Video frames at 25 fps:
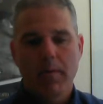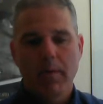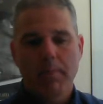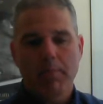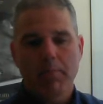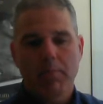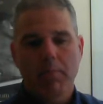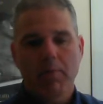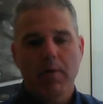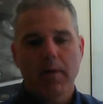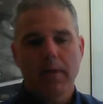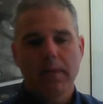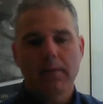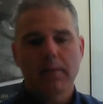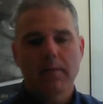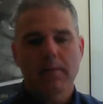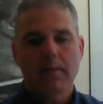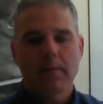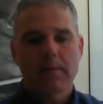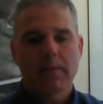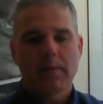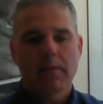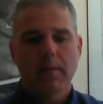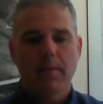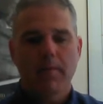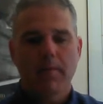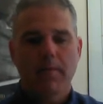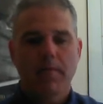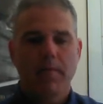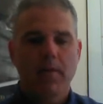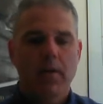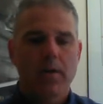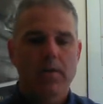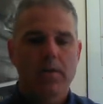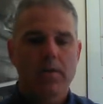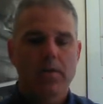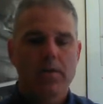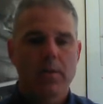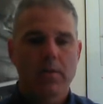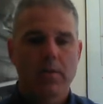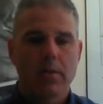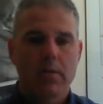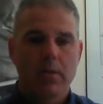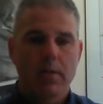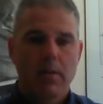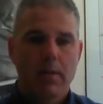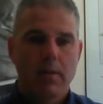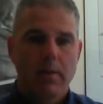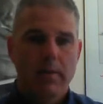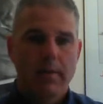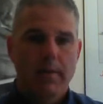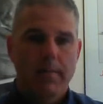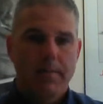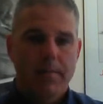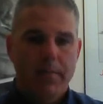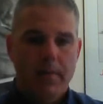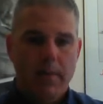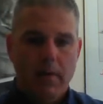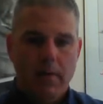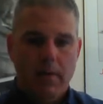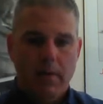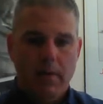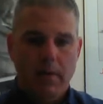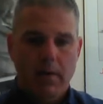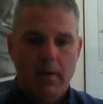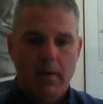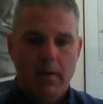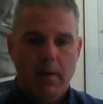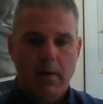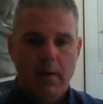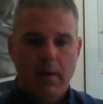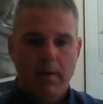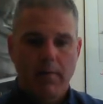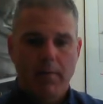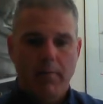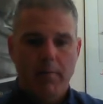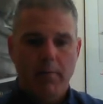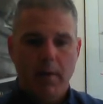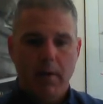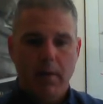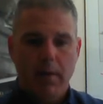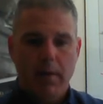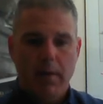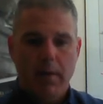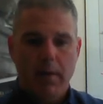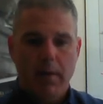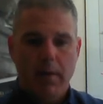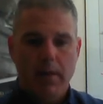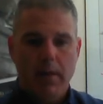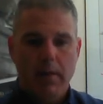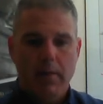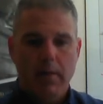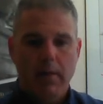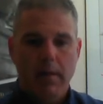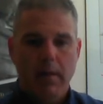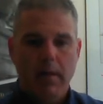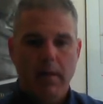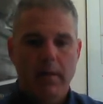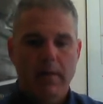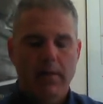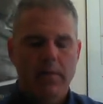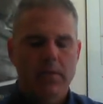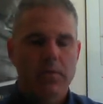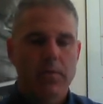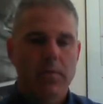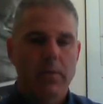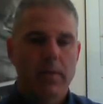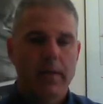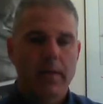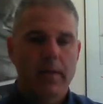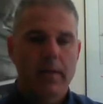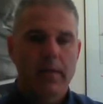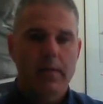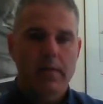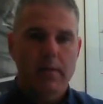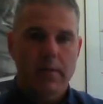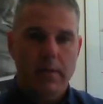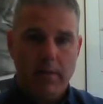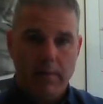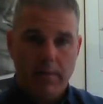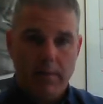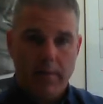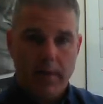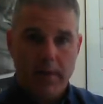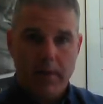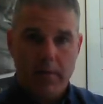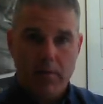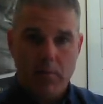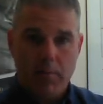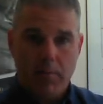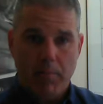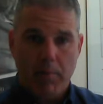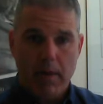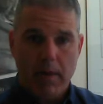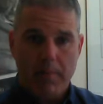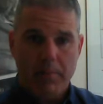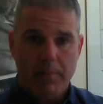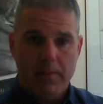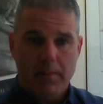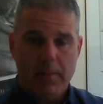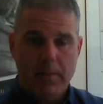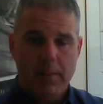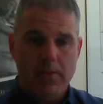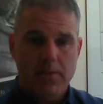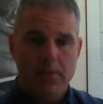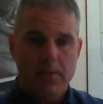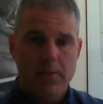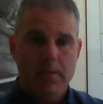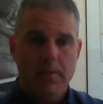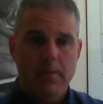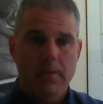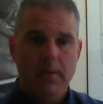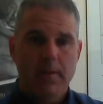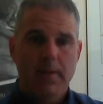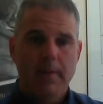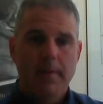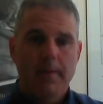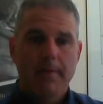that price is a function of marketing, and it's related to the value proposition